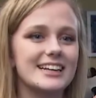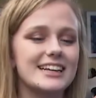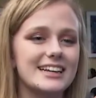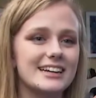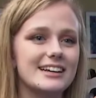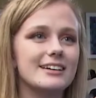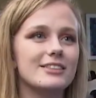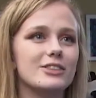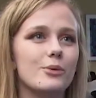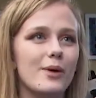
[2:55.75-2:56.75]
He,
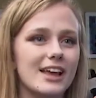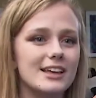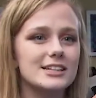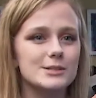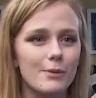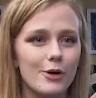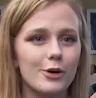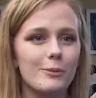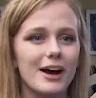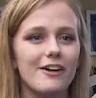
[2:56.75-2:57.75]
the way he
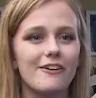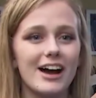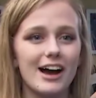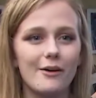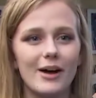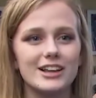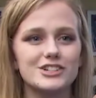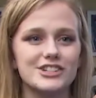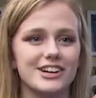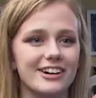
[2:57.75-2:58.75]
spoke about how
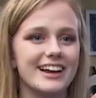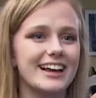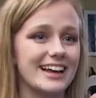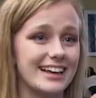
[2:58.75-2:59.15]
engineering